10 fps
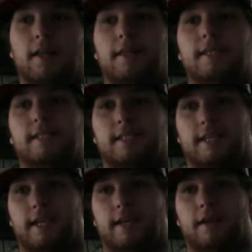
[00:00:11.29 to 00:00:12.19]
This
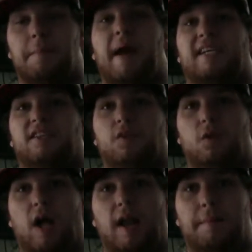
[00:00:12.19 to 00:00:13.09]
thing packs a
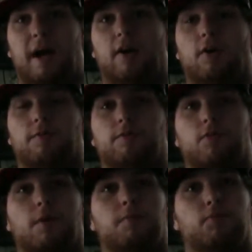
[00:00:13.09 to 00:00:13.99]
lot of power
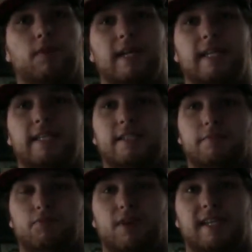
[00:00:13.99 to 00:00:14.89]
for a pretty
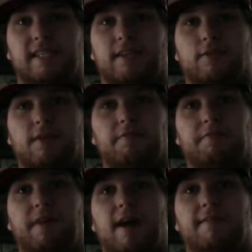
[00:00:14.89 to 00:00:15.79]
decent price at around
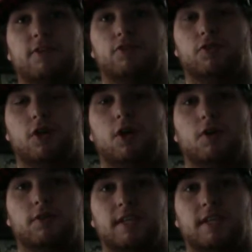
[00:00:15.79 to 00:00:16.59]
$500.